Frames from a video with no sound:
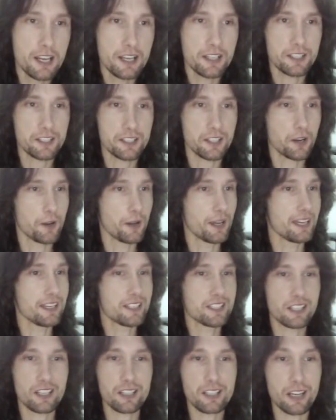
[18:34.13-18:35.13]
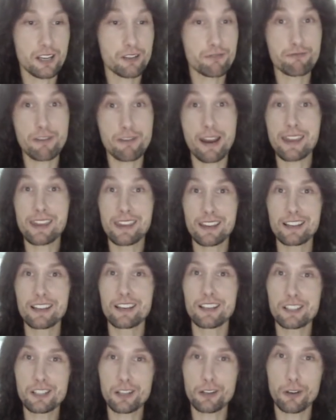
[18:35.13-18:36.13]
So it's just as regular
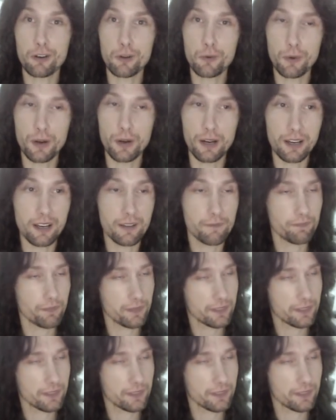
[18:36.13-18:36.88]
as clockwork.